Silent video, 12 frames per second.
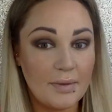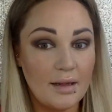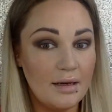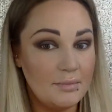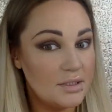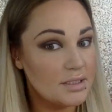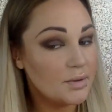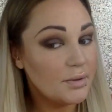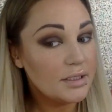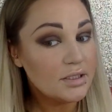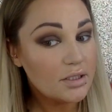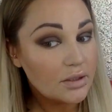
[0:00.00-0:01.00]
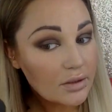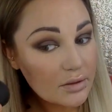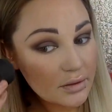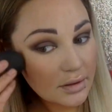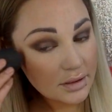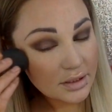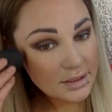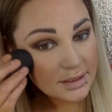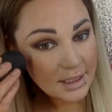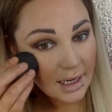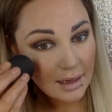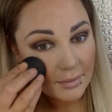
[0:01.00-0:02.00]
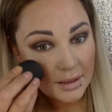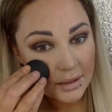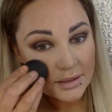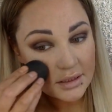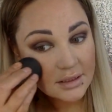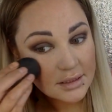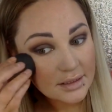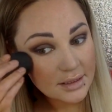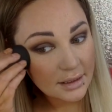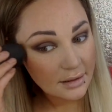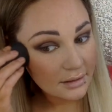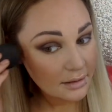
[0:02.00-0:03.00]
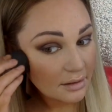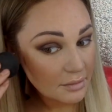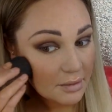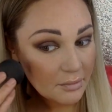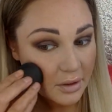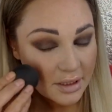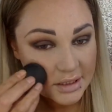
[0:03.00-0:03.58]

and I'm just going to just tap it into the skin a little bit more.